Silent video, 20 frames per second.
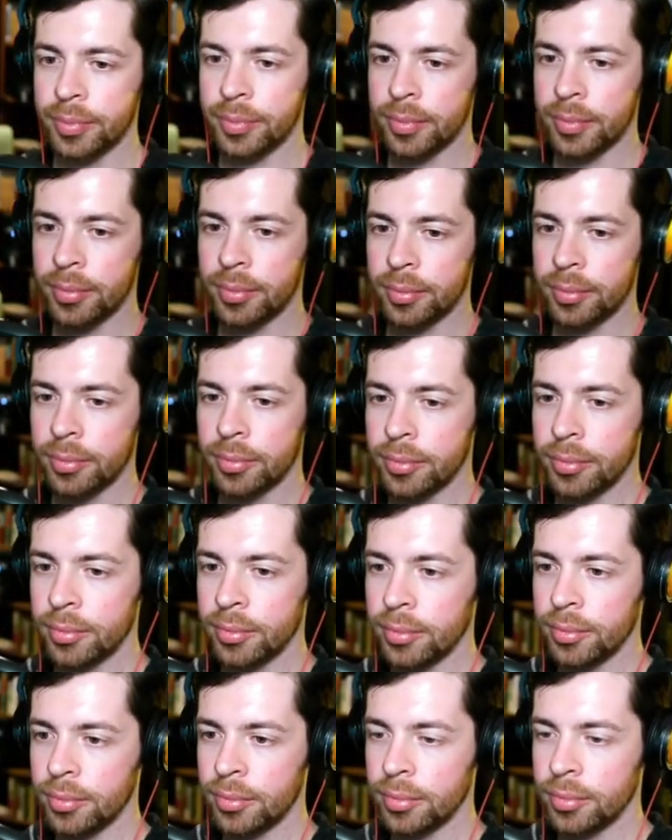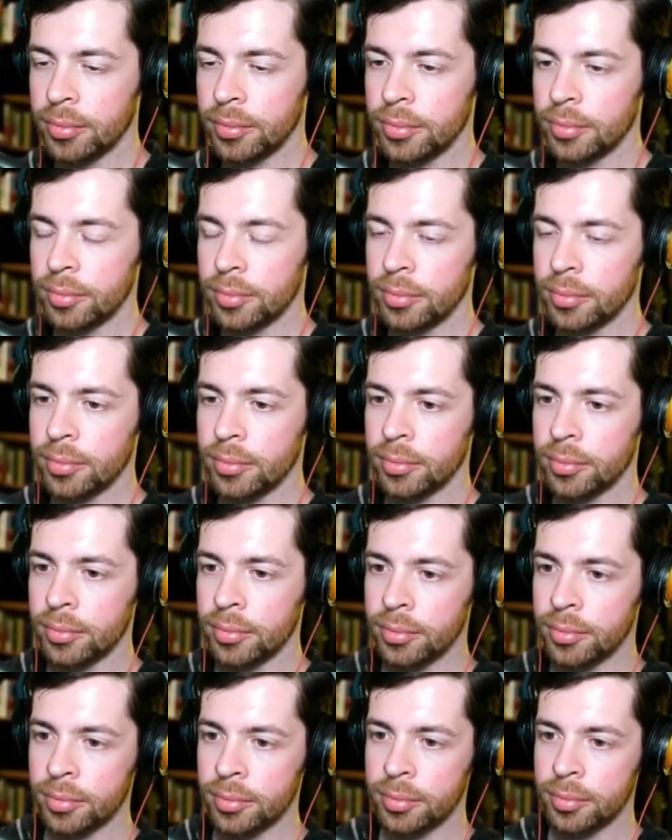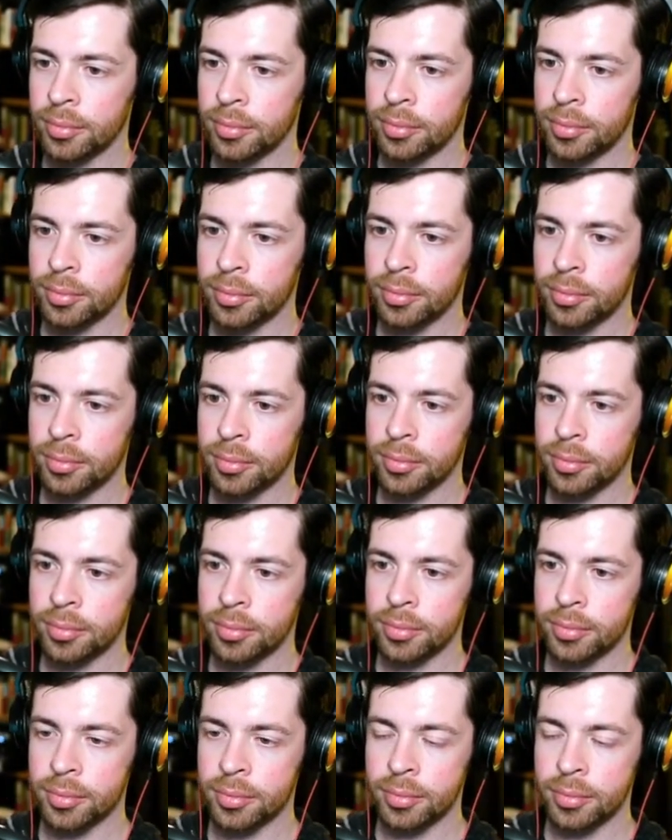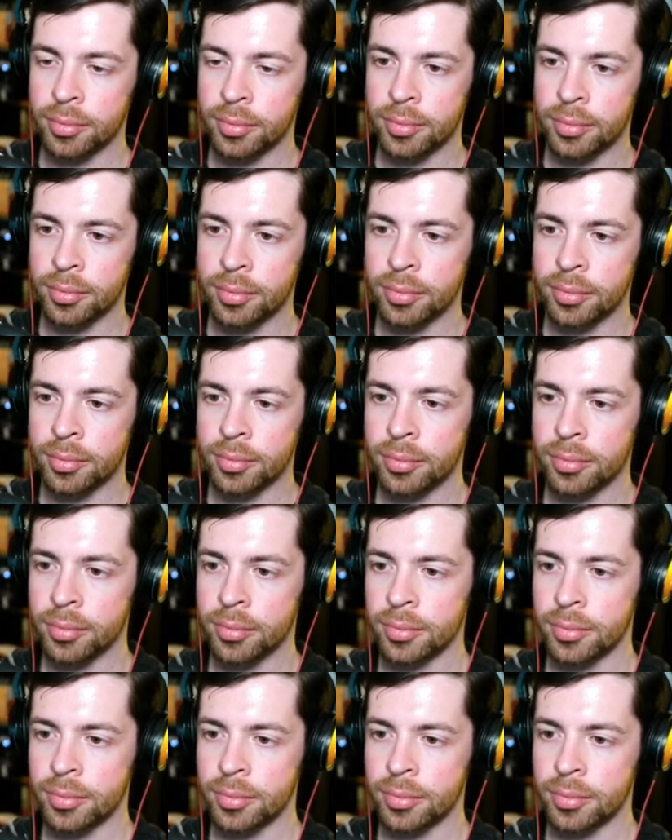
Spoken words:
(silent)